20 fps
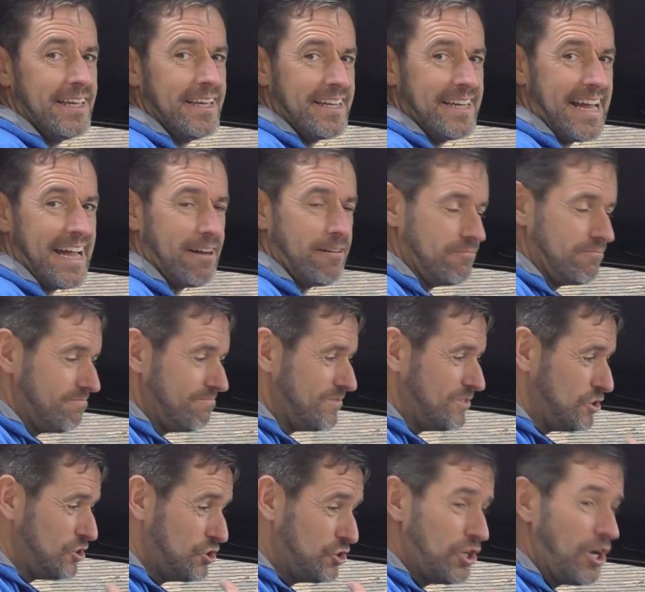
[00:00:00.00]
Now,
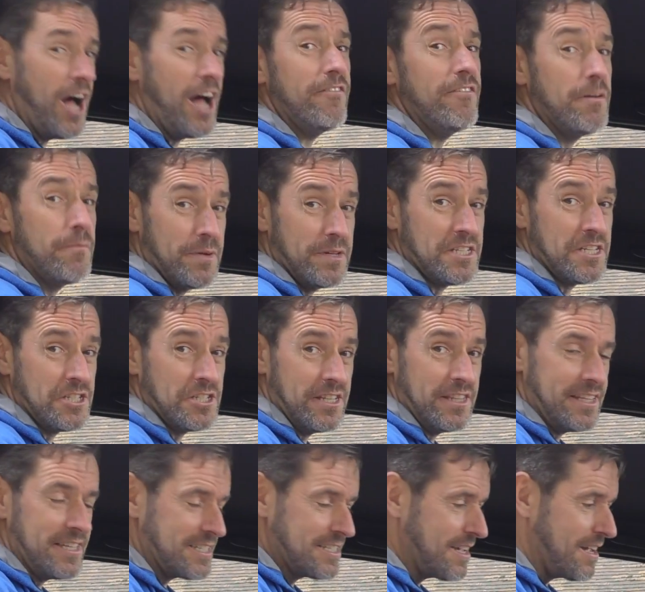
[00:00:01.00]
driving position in
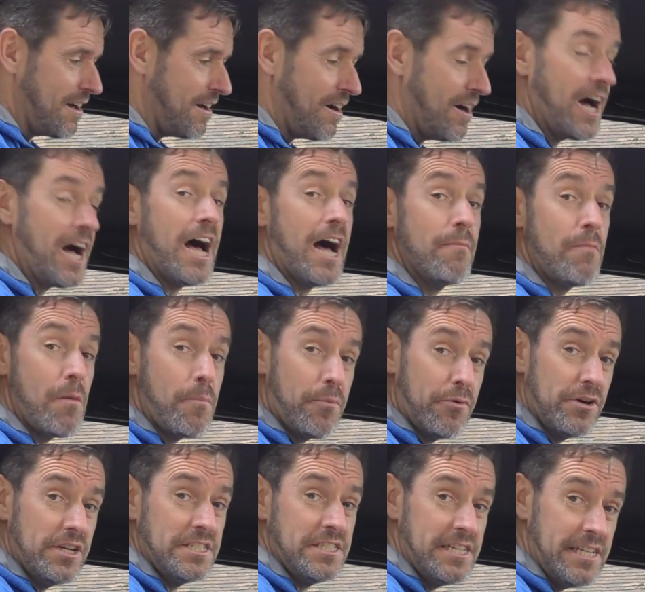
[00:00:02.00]
this car, I'm a
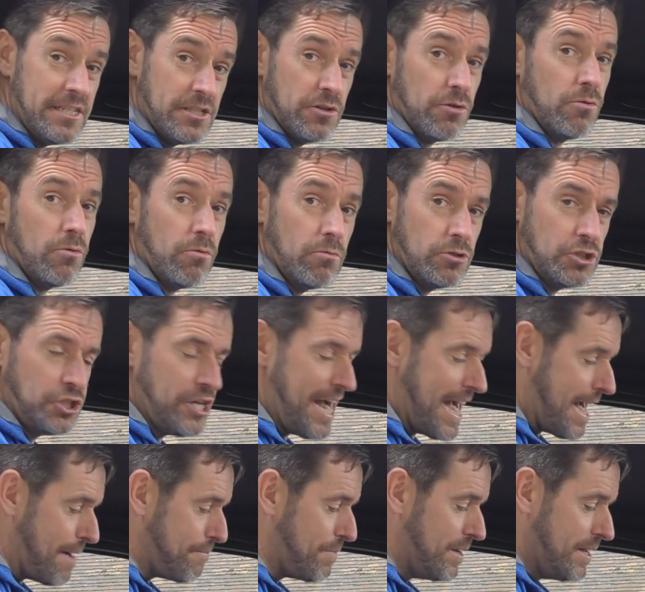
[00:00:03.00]
pretty tall
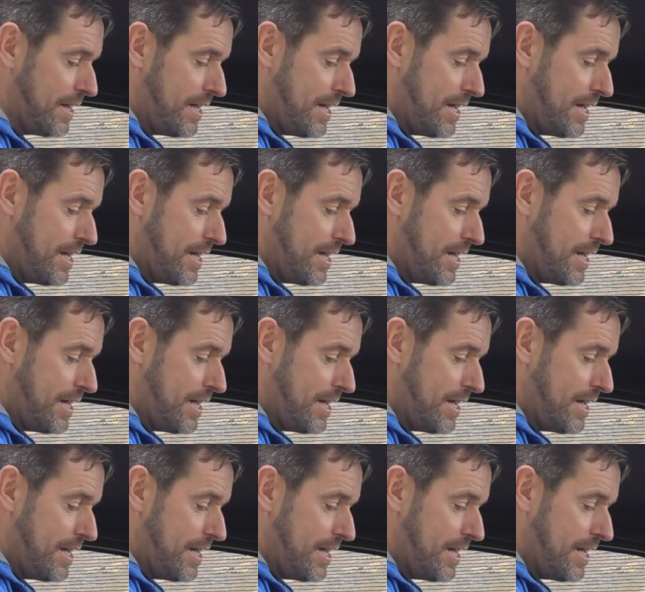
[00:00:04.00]
chap.